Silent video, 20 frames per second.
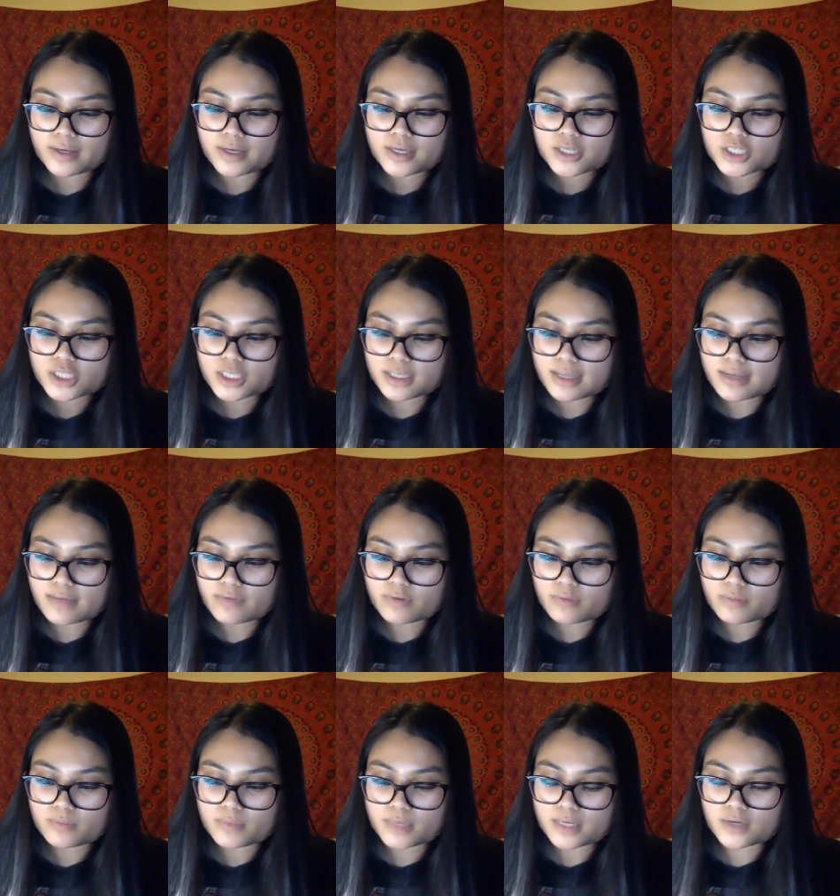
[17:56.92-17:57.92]
She'd never
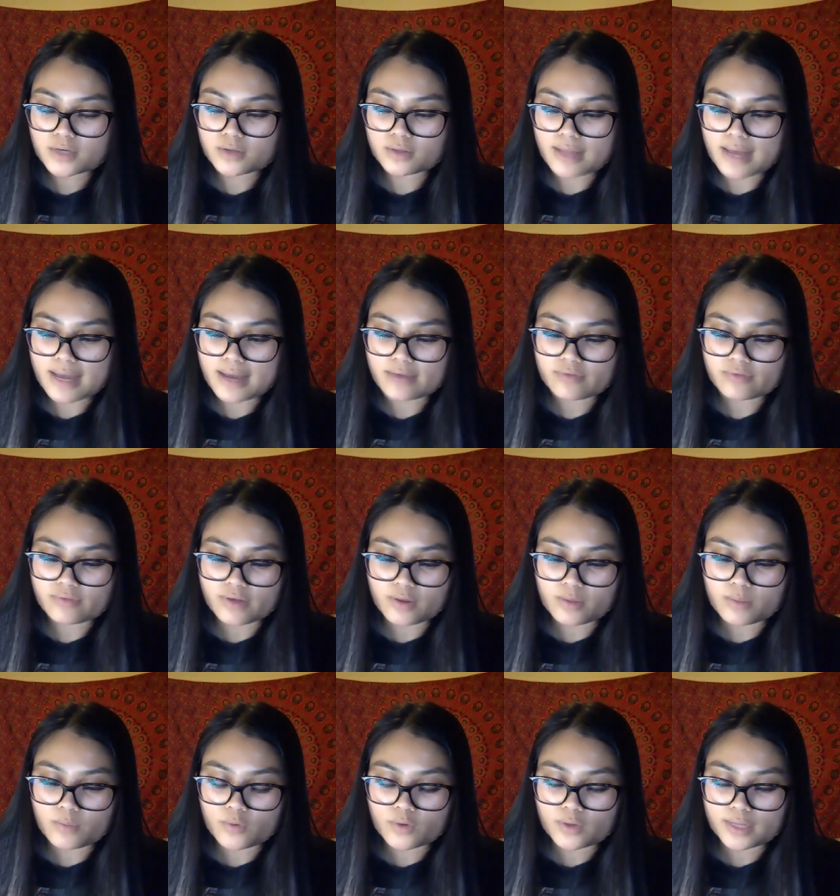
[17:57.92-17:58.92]
in her life
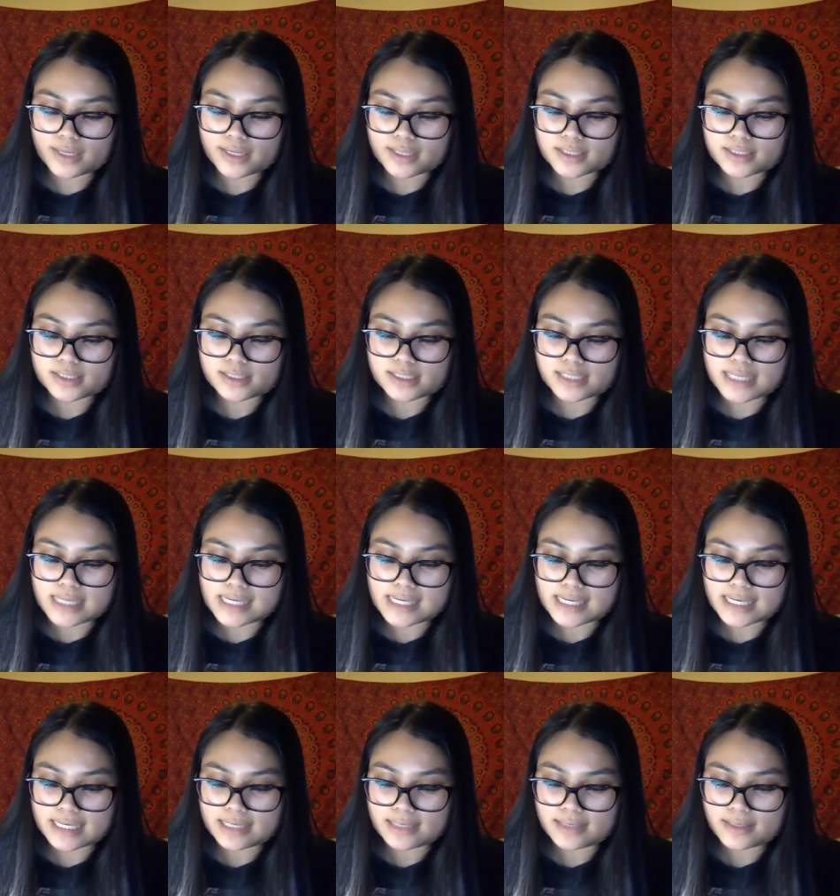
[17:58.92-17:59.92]
felt more like a city
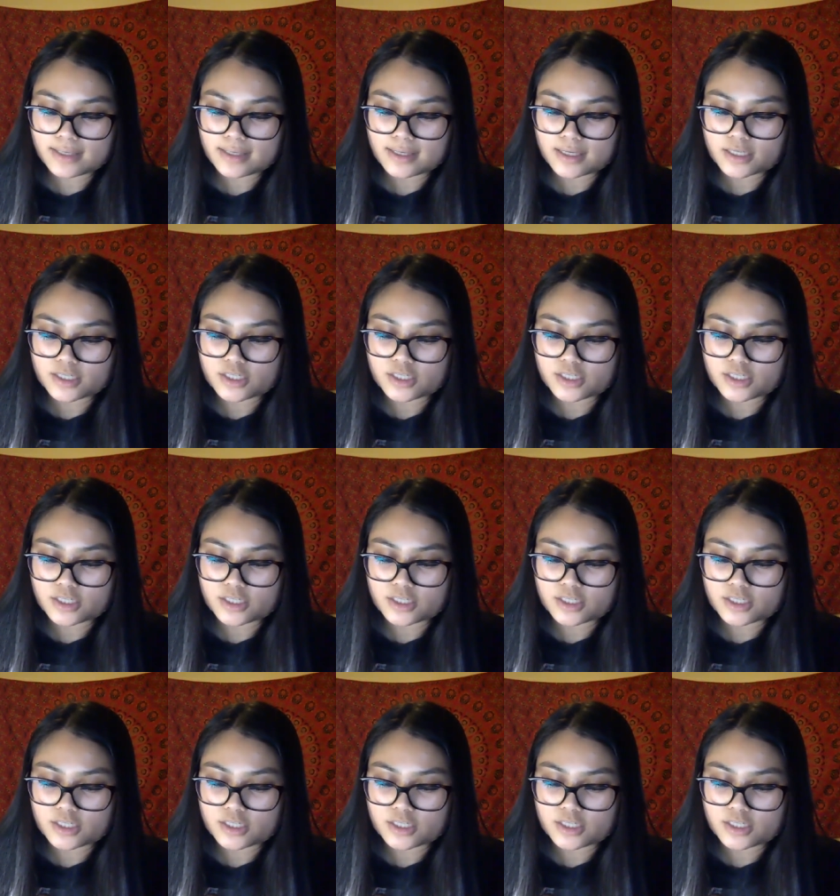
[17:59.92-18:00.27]
kid, and